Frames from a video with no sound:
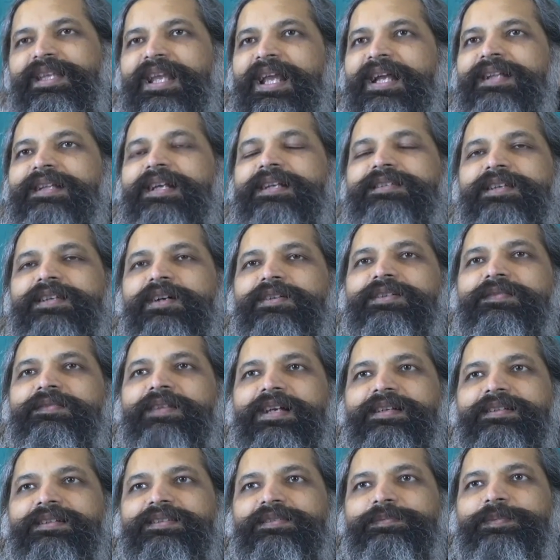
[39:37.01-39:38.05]
And that's how the
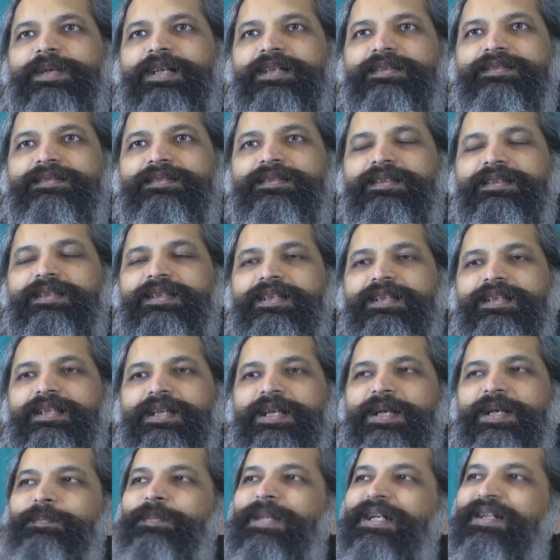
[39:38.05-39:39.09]
virus spreads.
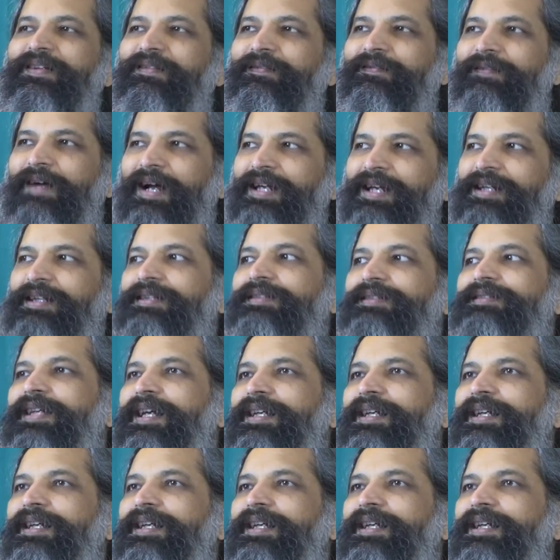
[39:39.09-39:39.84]
But the virus